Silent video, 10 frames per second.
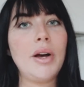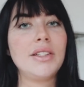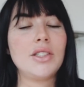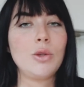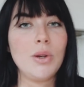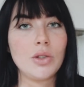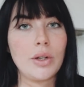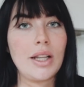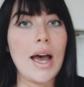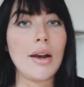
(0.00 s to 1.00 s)
person to be
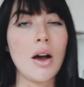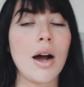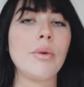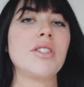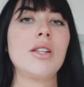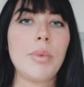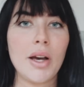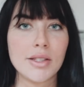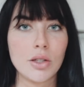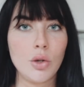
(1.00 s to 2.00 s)
doing that and I wasn't the
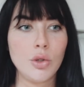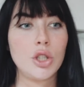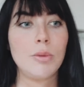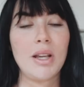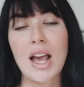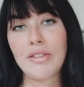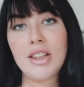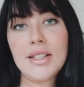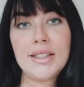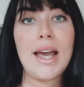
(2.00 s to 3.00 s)
person who should be having
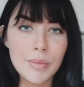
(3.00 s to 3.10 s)
their say.